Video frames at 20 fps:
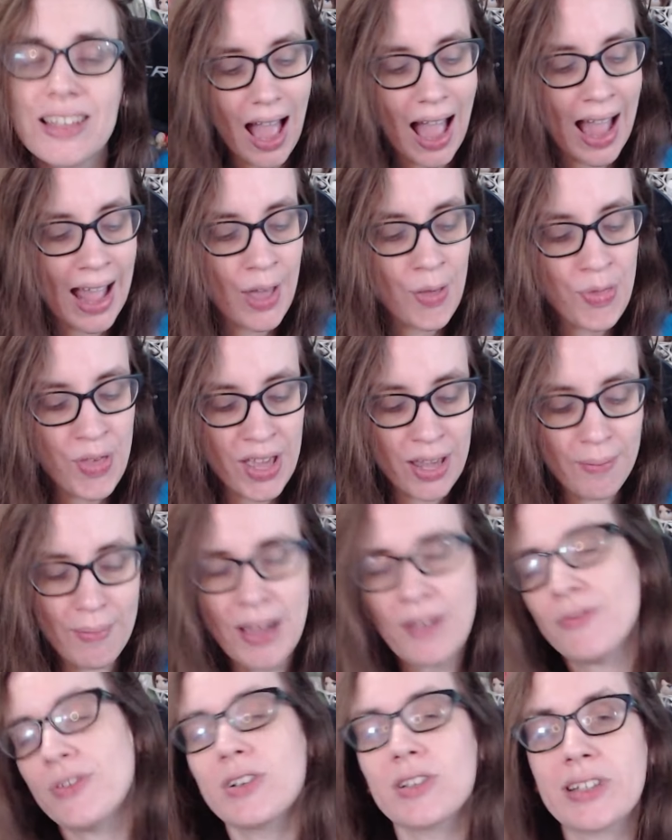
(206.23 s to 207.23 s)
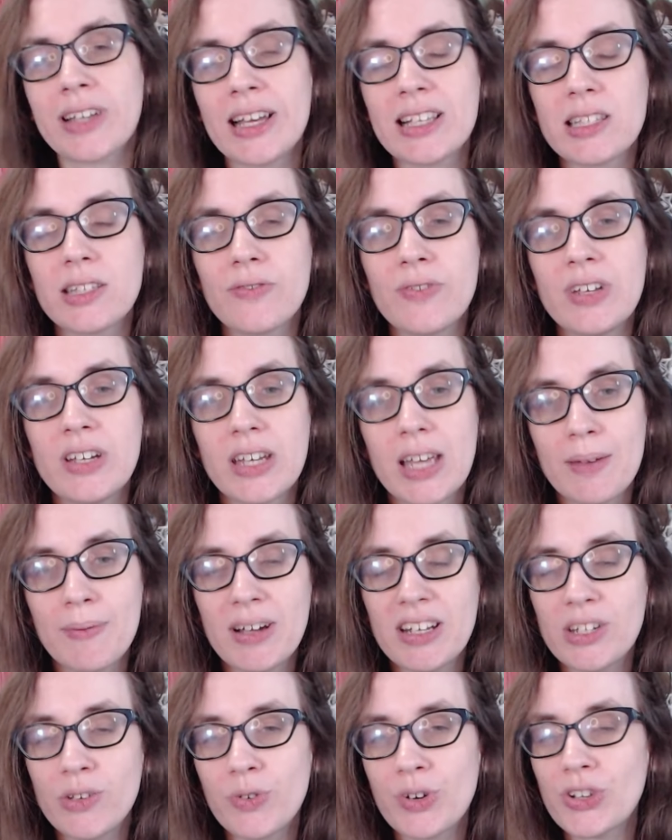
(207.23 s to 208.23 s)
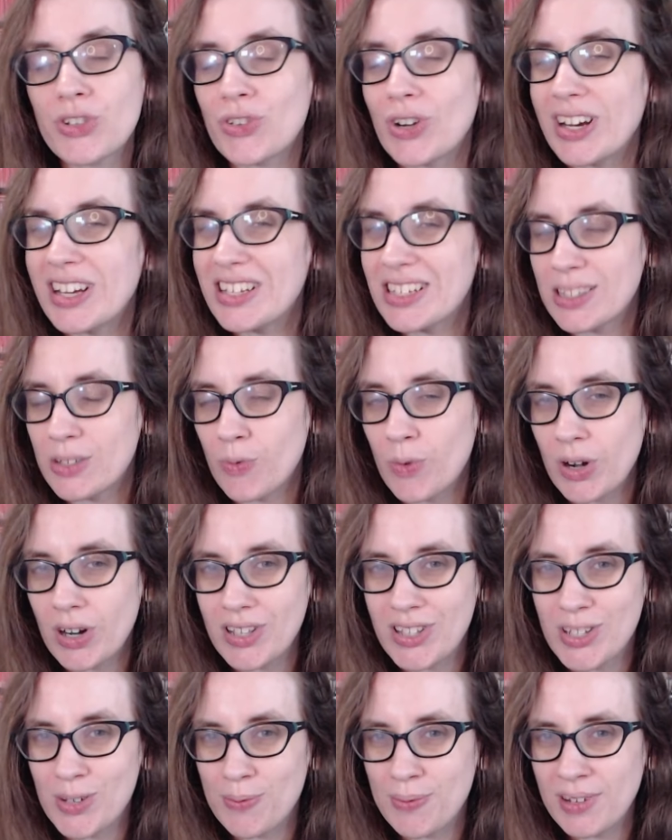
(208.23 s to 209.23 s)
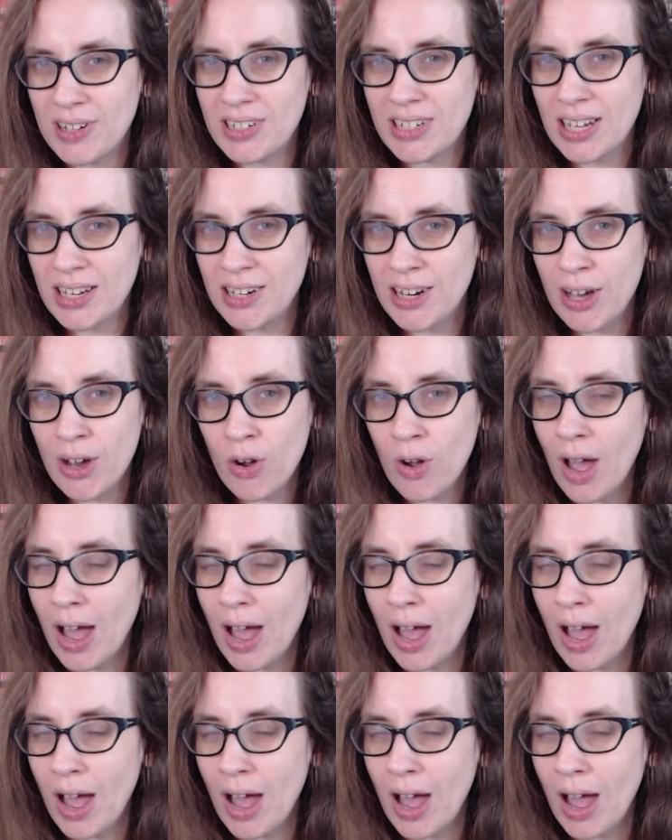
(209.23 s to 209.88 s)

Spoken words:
I think my first Castlevania game I do want to try is the one on Super Nintendo.